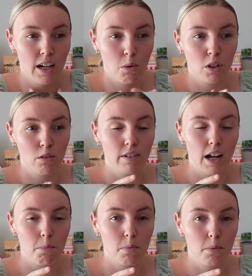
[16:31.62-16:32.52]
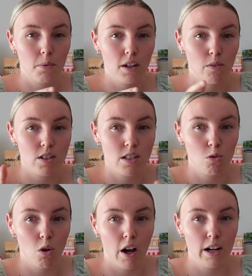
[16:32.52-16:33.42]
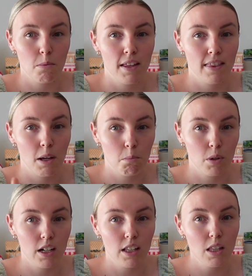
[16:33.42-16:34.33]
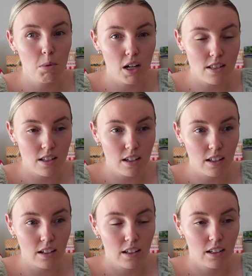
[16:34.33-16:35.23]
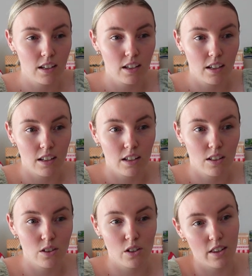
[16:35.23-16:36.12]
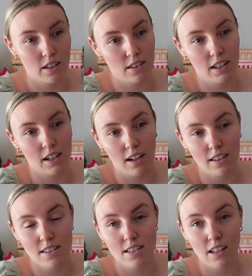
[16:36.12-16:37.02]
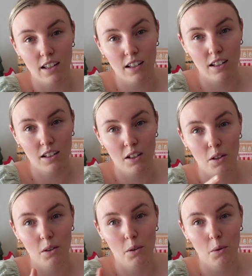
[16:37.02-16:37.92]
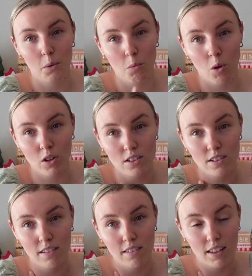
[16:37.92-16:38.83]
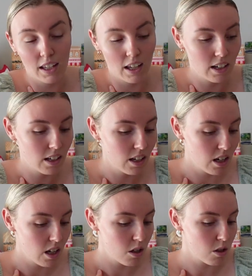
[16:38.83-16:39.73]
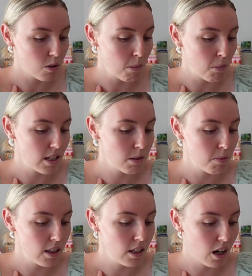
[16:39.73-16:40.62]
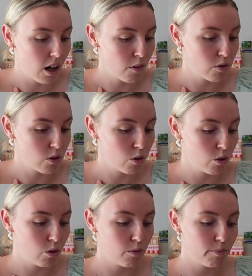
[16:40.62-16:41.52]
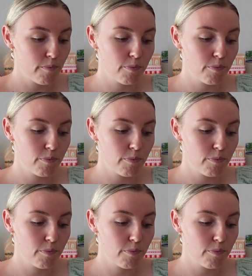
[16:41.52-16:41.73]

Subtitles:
want to wrap every single item and then put it in the basket so that they can't see what they're getting. So I might spend the afternoon